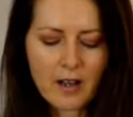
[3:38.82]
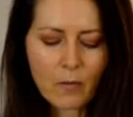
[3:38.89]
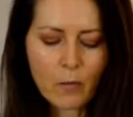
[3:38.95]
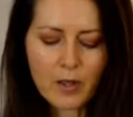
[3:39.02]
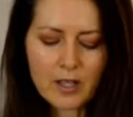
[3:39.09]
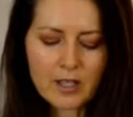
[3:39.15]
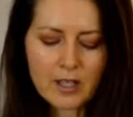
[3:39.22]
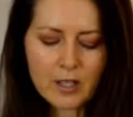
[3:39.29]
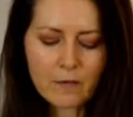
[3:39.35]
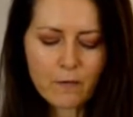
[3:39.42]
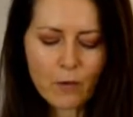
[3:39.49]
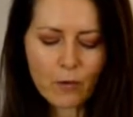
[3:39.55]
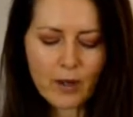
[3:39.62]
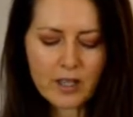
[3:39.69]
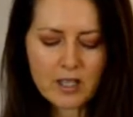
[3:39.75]
what it does
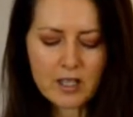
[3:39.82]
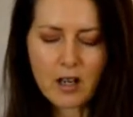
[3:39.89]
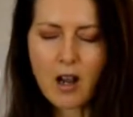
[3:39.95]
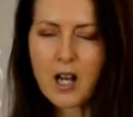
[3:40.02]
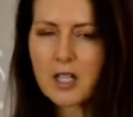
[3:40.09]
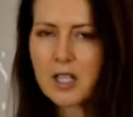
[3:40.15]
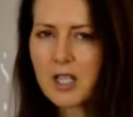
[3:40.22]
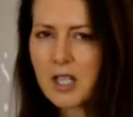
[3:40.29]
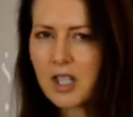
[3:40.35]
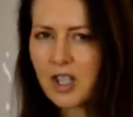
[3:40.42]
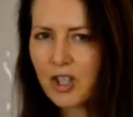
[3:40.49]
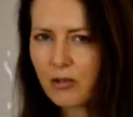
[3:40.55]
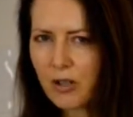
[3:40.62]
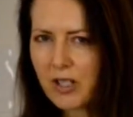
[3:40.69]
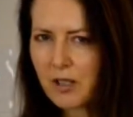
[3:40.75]
for anxiety and
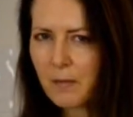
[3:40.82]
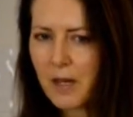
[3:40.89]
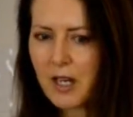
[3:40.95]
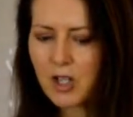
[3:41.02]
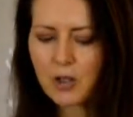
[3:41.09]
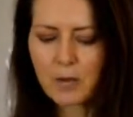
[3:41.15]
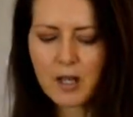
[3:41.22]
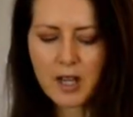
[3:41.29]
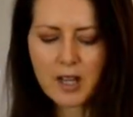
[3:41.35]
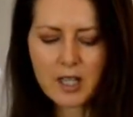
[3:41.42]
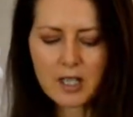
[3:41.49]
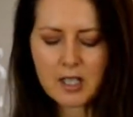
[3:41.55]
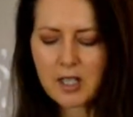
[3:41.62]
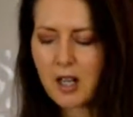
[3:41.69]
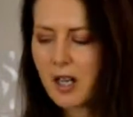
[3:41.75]
stress management and
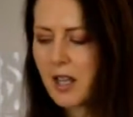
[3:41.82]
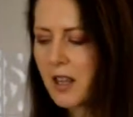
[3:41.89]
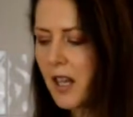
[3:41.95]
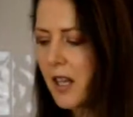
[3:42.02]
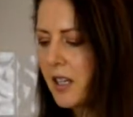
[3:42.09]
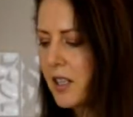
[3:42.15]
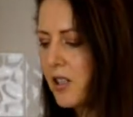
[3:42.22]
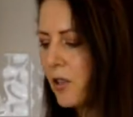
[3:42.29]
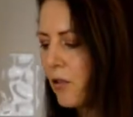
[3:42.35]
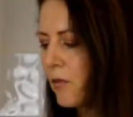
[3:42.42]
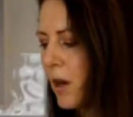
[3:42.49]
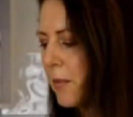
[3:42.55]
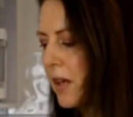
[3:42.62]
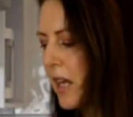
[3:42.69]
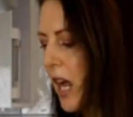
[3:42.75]
things like that. So
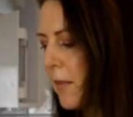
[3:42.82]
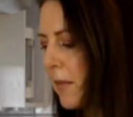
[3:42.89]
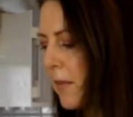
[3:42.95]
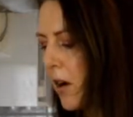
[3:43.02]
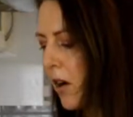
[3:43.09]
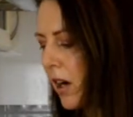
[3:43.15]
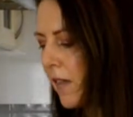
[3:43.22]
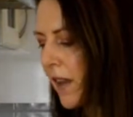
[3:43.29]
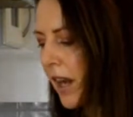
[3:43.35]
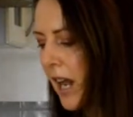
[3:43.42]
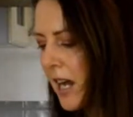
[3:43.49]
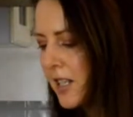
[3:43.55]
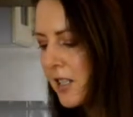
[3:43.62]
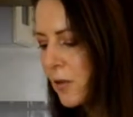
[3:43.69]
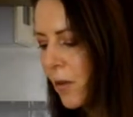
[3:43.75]
Roman chamomile, and the
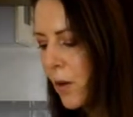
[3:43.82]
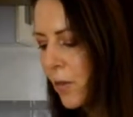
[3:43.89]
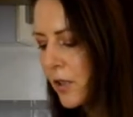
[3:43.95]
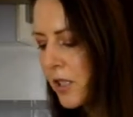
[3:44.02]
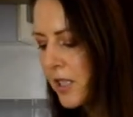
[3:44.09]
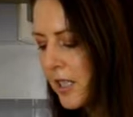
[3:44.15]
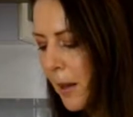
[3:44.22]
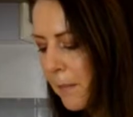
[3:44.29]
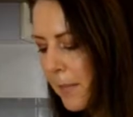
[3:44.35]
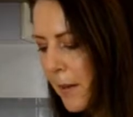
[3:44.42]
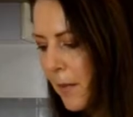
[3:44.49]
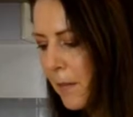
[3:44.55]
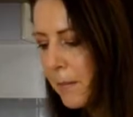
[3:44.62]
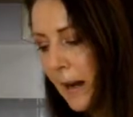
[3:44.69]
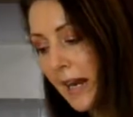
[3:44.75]
last one, which some
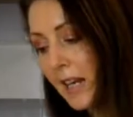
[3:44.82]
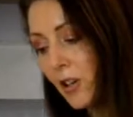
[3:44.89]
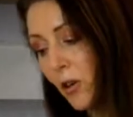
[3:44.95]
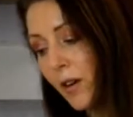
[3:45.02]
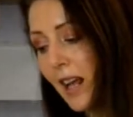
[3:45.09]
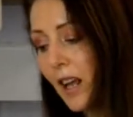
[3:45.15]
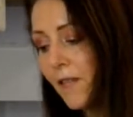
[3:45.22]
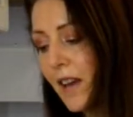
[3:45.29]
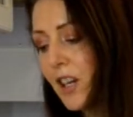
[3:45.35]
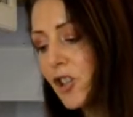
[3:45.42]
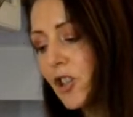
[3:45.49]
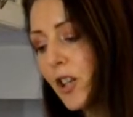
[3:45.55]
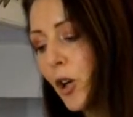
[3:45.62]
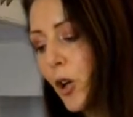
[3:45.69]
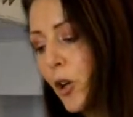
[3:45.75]
people may not have
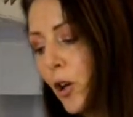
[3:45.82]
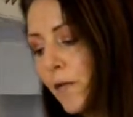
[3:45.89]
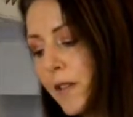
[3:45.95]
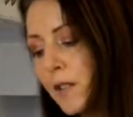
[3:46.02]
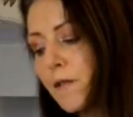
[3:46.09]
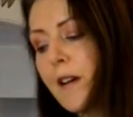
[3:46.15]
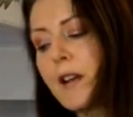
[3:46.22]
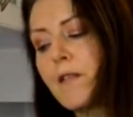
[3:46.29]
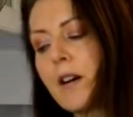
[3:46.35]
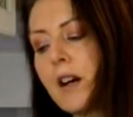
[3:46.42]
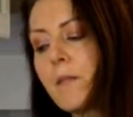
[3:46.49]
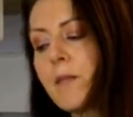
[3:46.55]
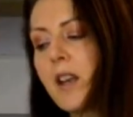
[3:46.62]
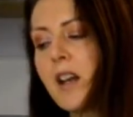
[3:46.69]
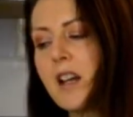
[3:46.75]
actually heard of, is vetiver.
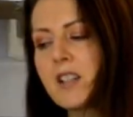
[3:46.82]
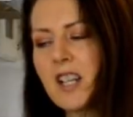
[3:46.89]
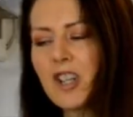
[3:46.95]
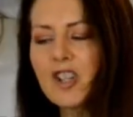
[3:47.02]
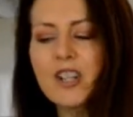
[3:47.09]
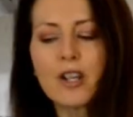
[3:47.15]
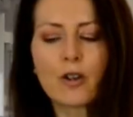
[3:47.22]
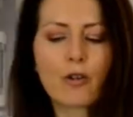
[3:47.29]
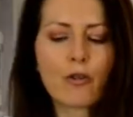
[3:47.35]
It's actually a